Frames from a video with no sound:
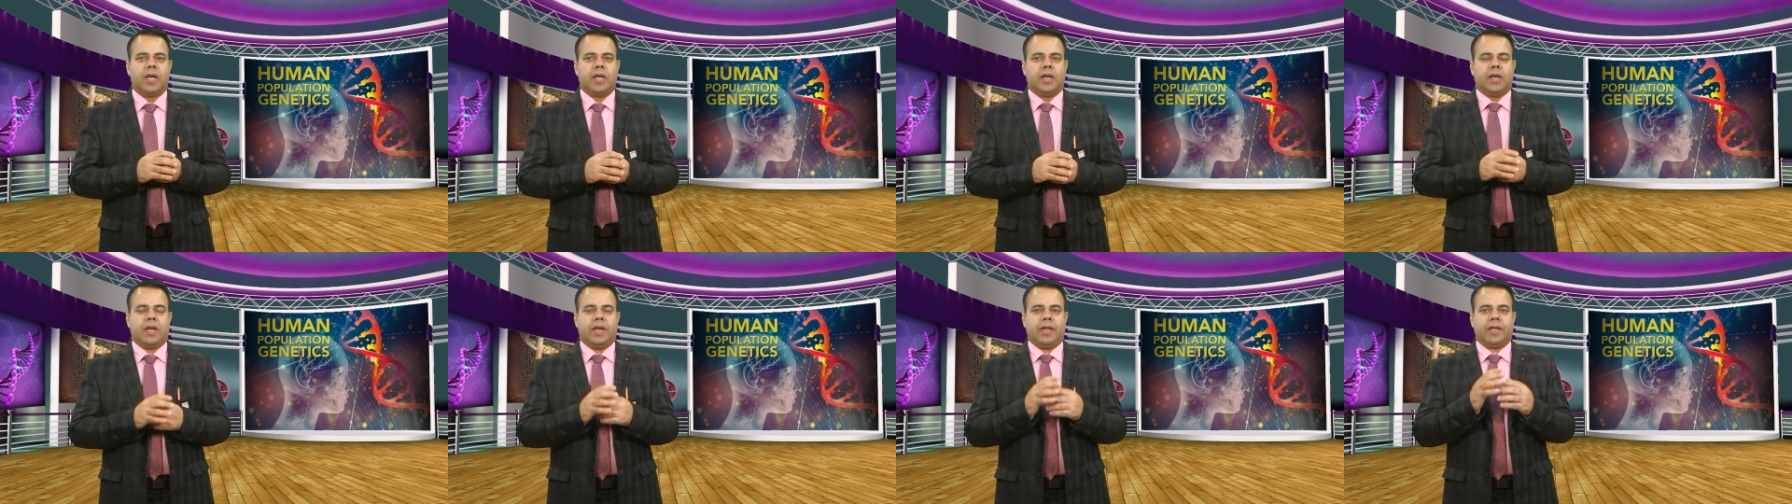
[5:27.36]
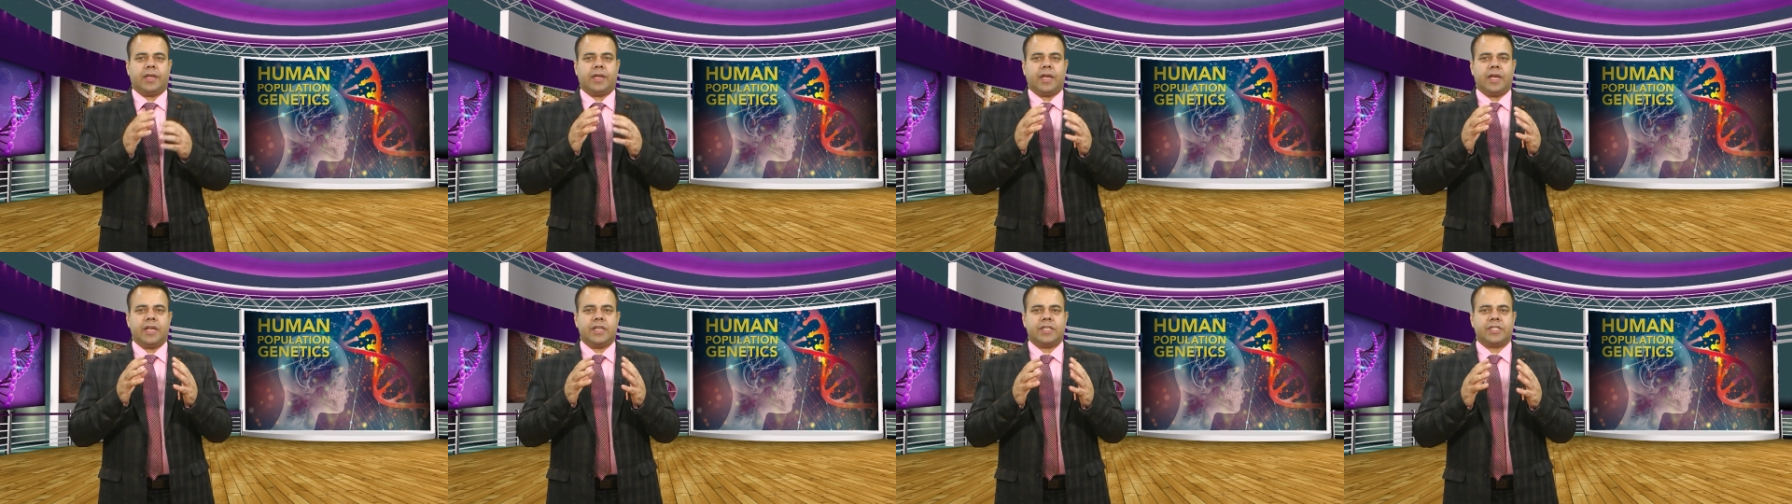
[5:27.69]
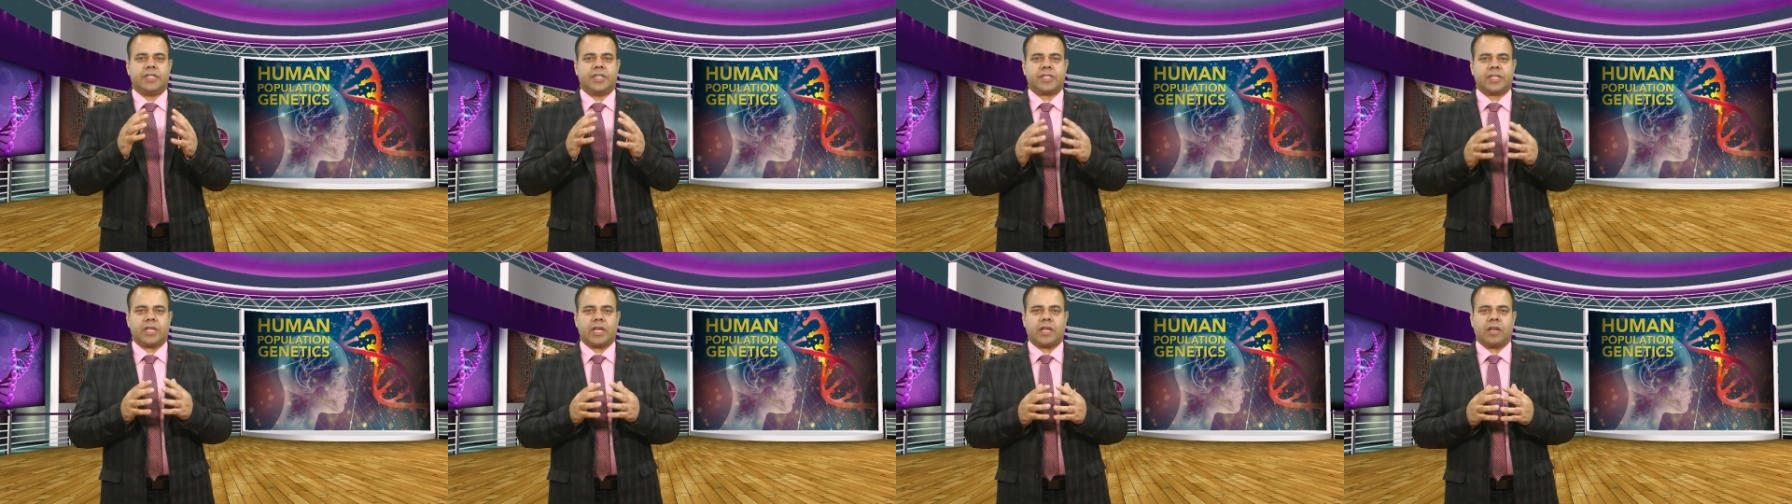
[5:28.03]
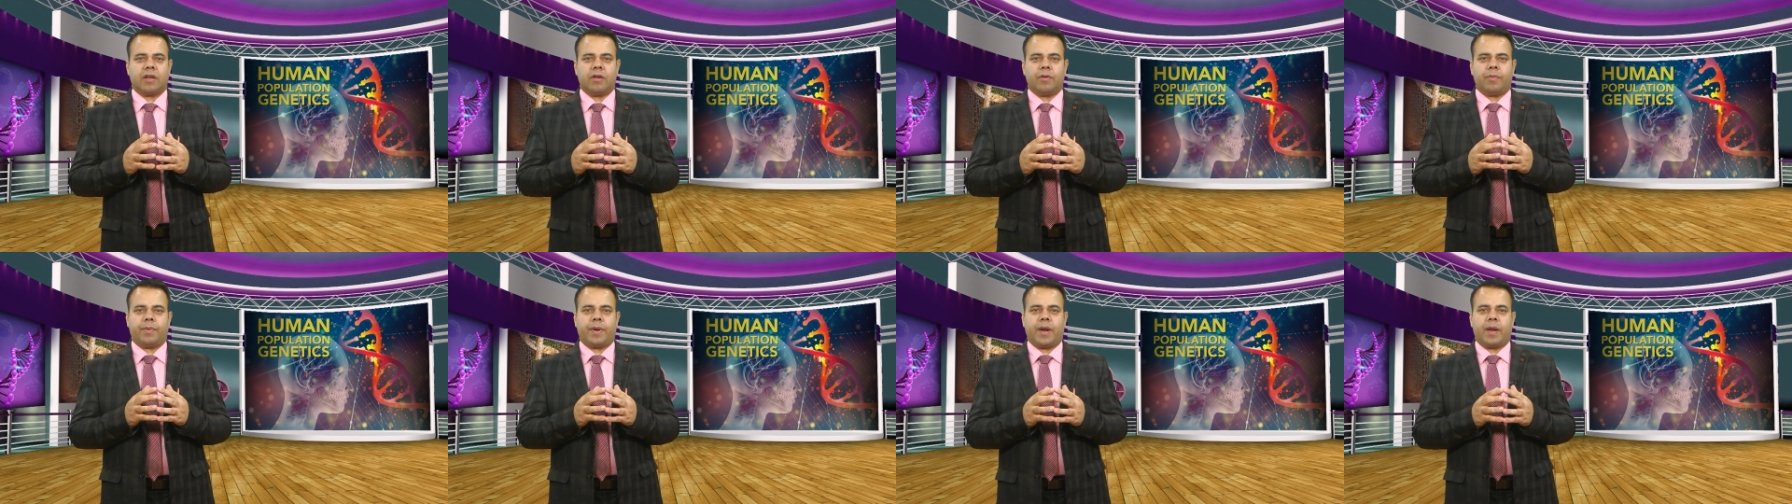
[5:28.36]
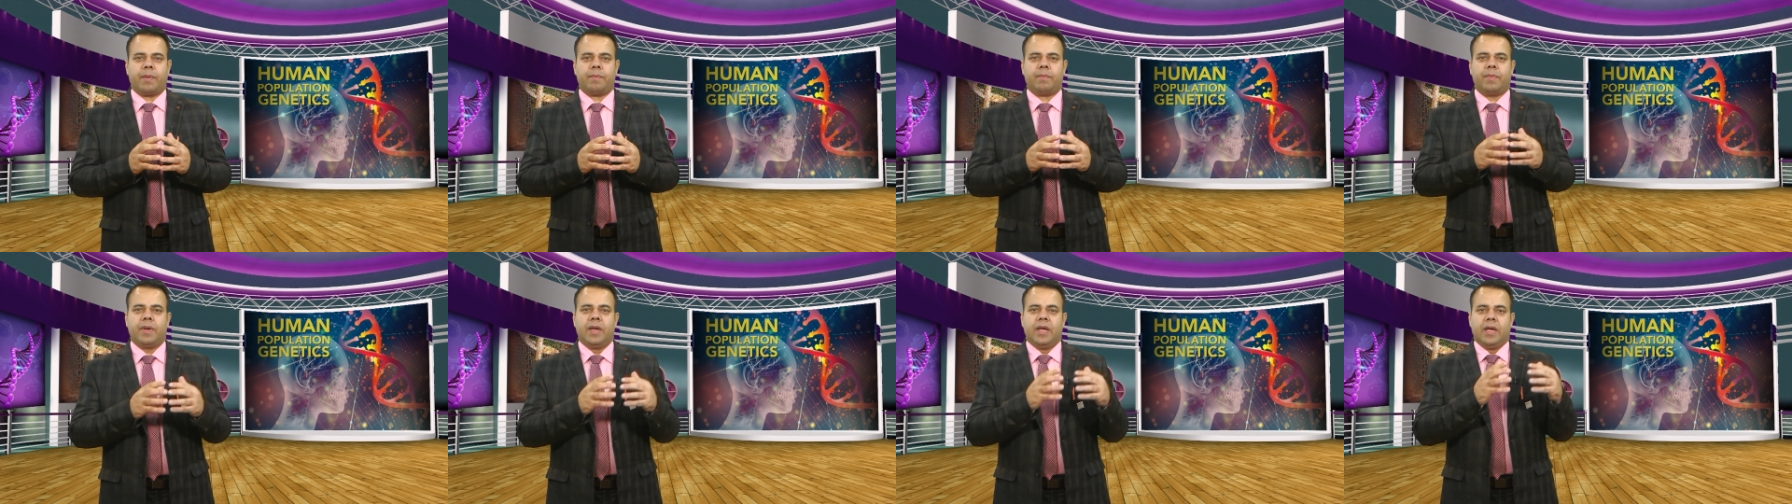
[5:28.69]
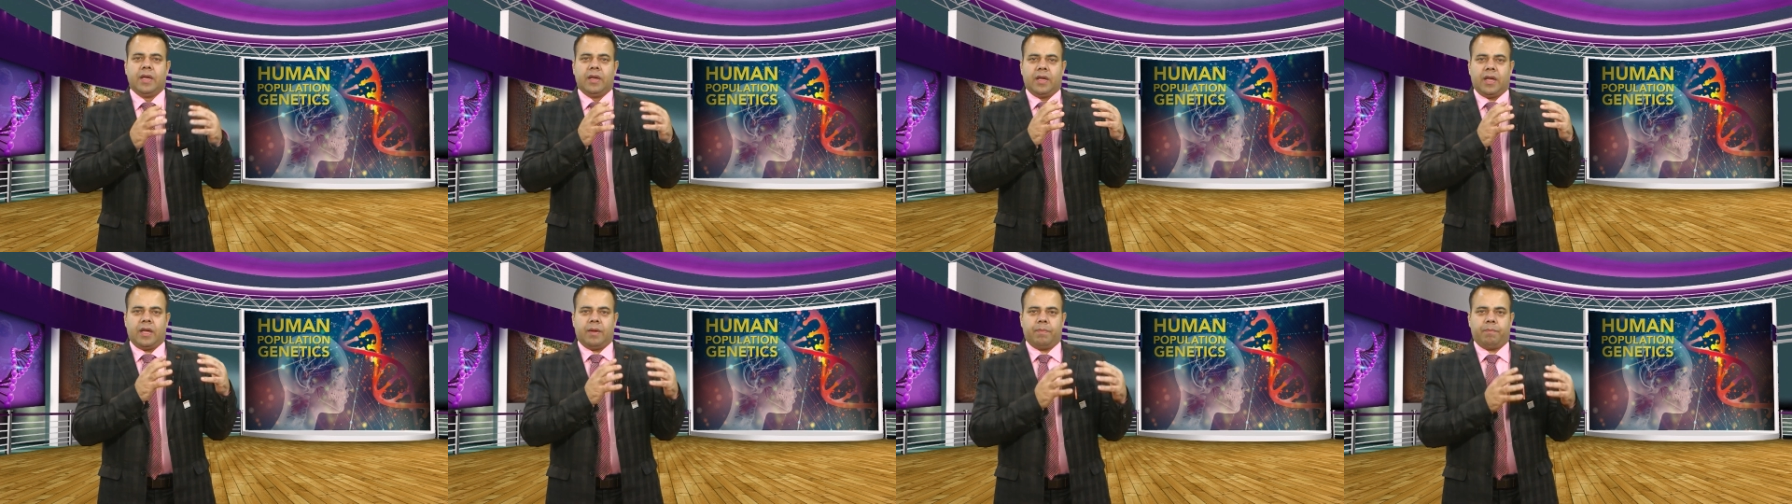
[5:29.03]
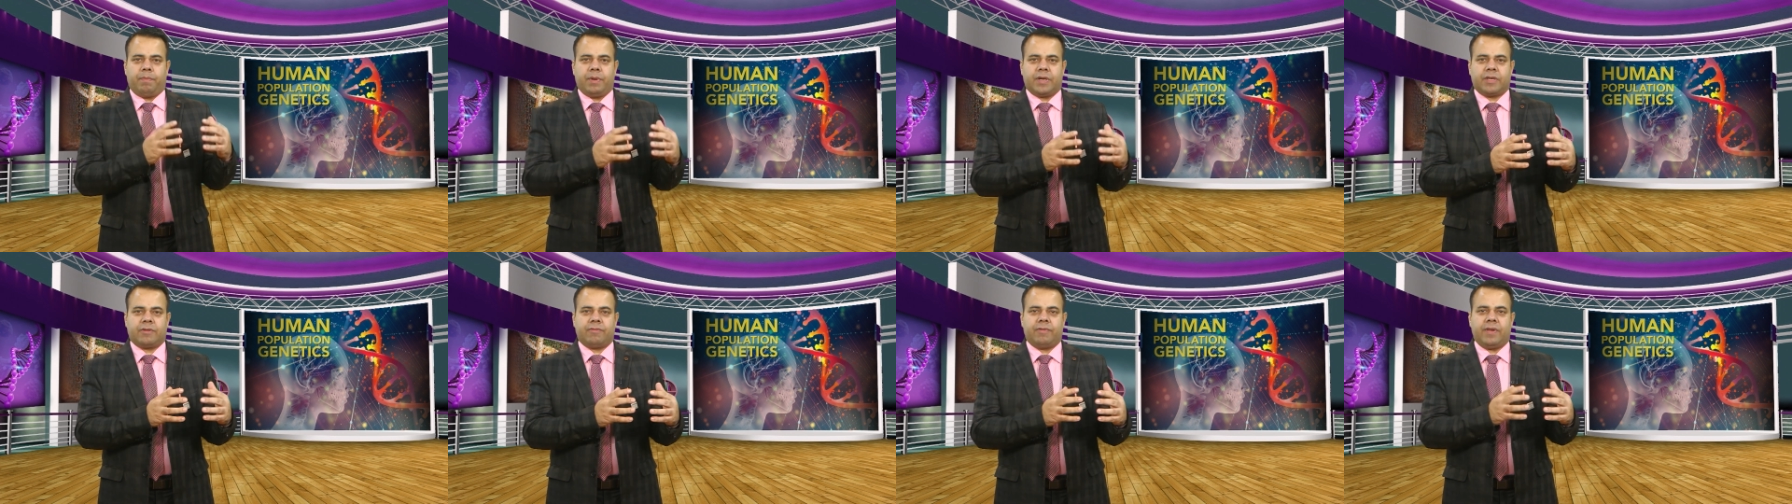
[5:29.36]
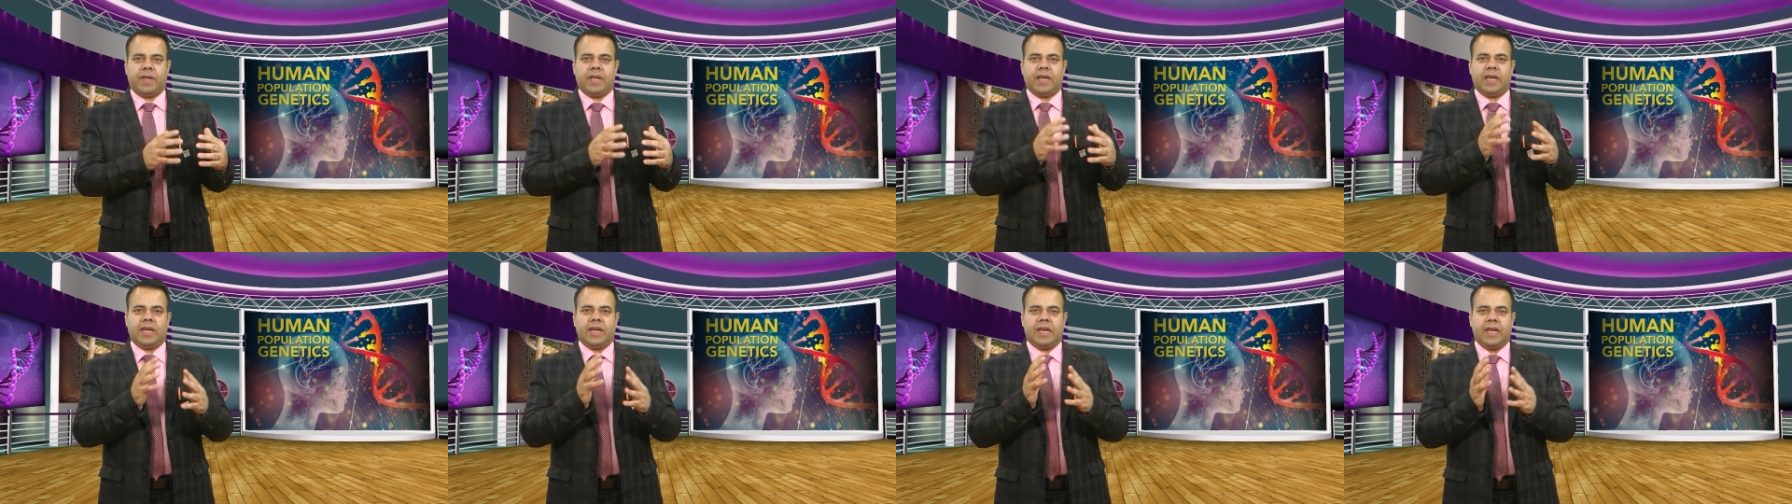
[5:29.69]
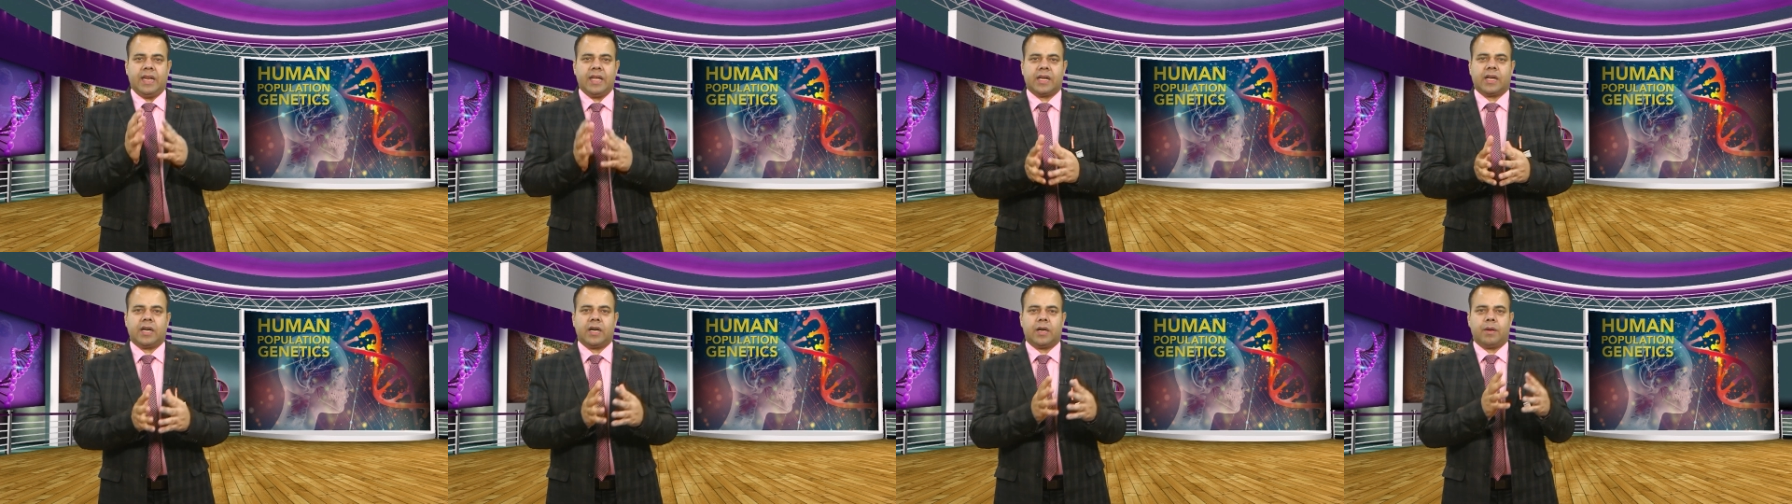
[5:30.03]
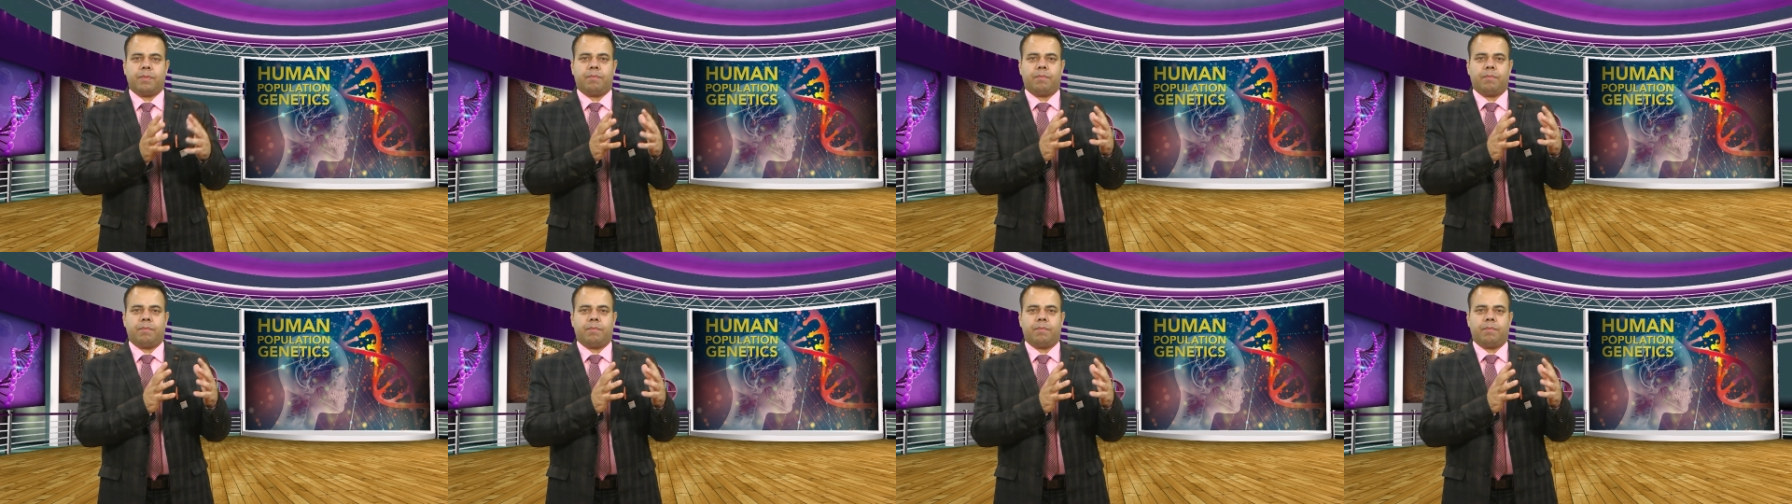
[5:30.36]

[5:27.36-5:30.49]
Linkage disequilibrium between linked